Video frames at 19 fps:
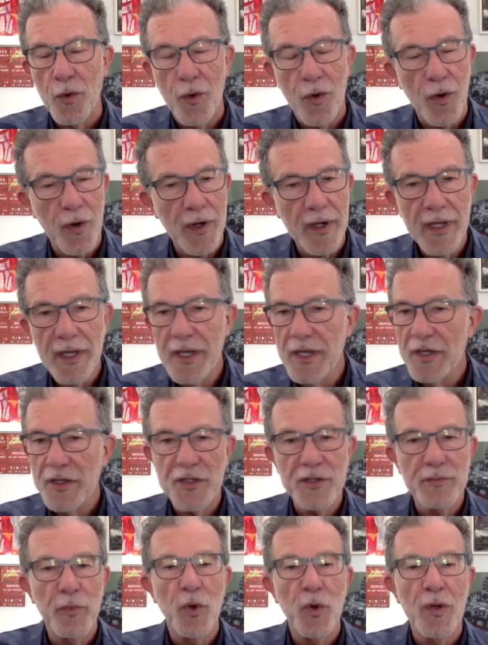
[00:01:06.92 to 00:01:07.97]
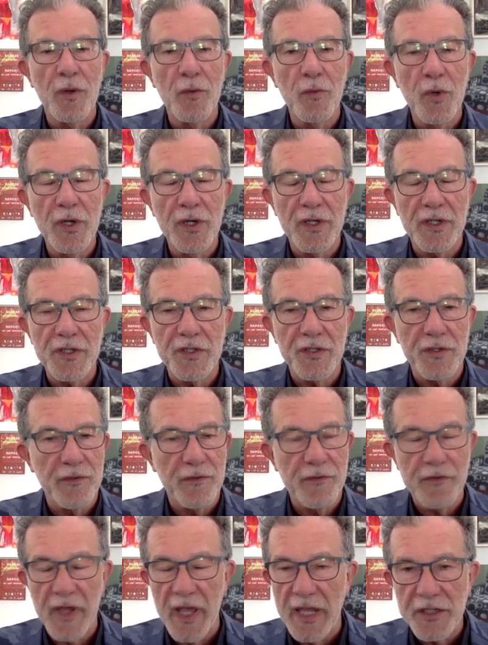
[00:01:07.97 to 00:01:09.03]
or smaller works of
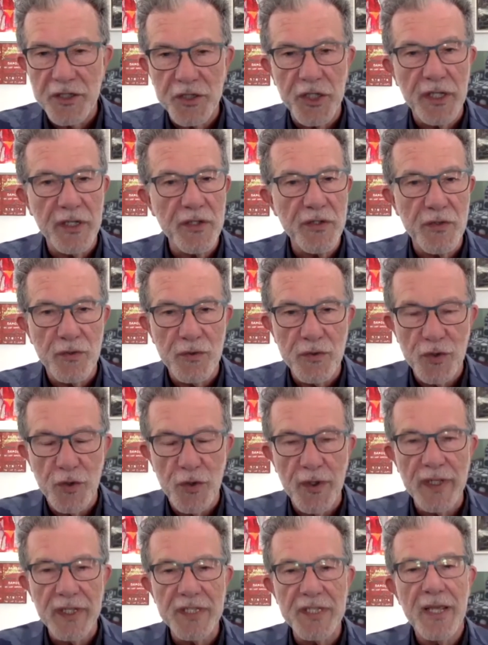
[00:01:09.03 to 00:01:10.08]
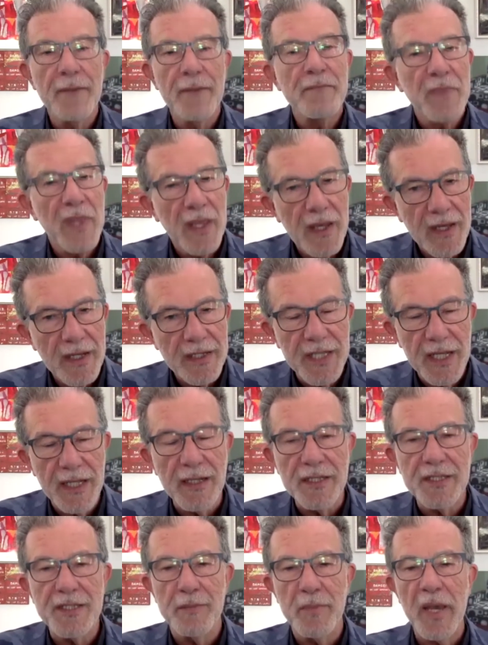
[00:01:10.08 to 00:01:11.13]
etchings or drawings. Tell
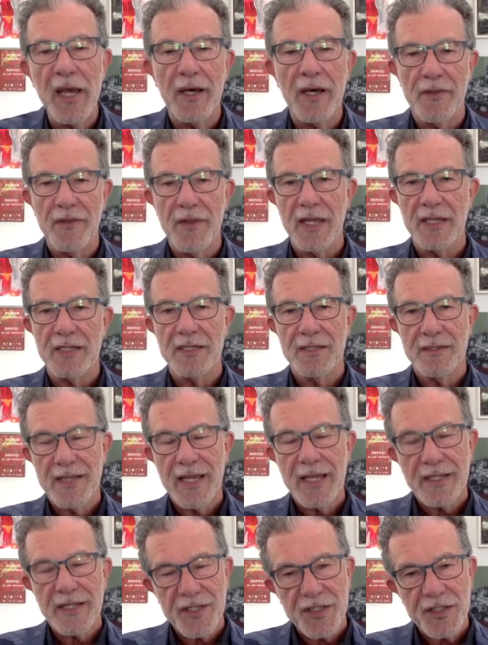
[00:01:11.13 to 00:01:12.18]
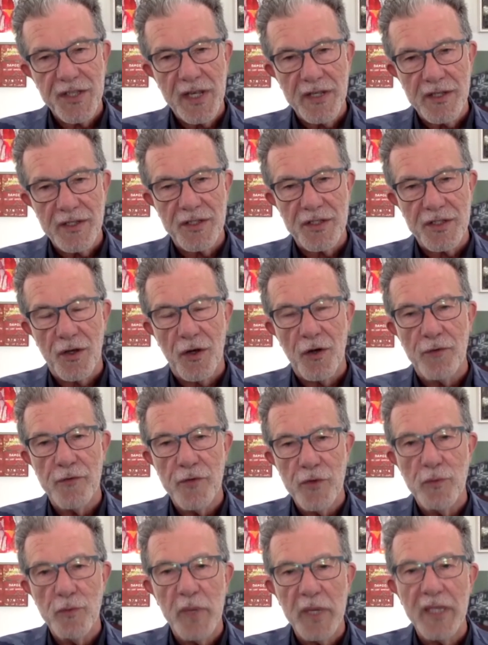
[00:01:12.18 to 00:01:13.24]
us about that sense of
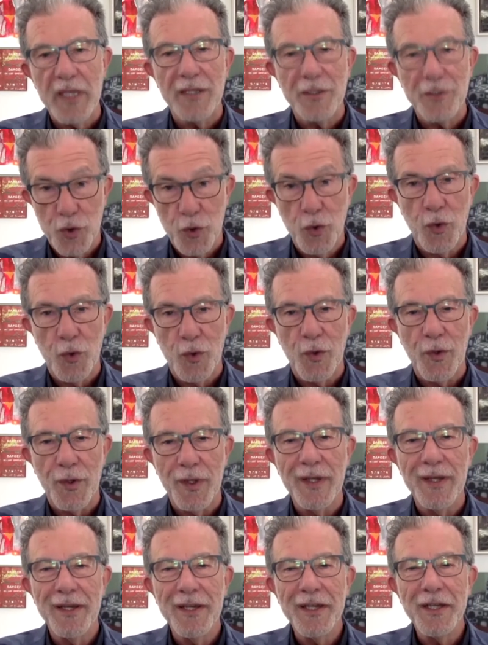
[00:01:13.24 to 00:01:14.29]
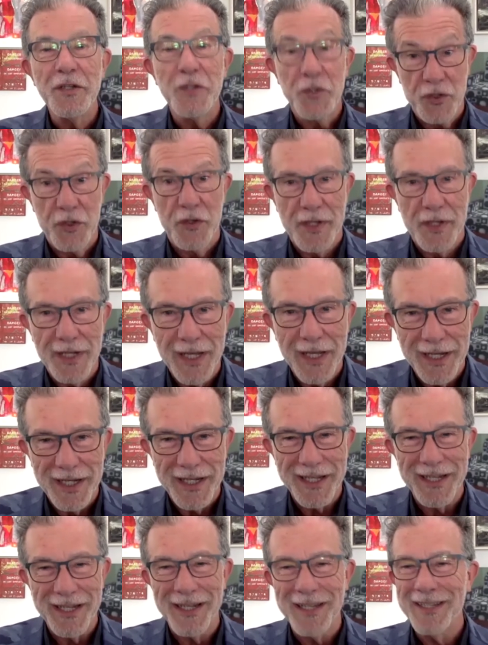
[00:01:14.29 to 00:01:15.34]
you being drawn to the
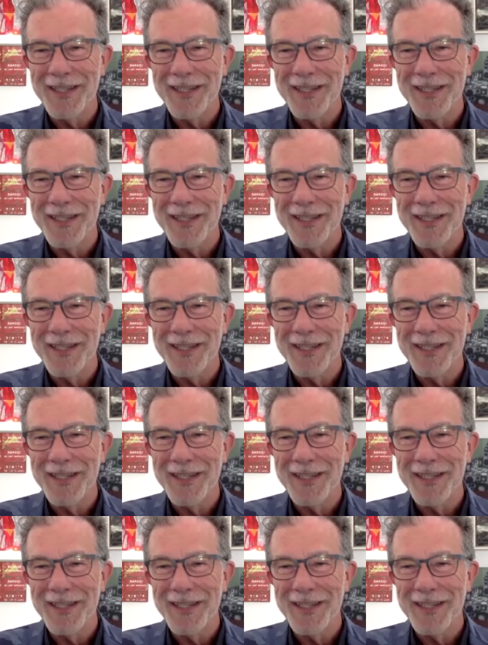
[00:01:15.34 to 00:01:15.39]
line.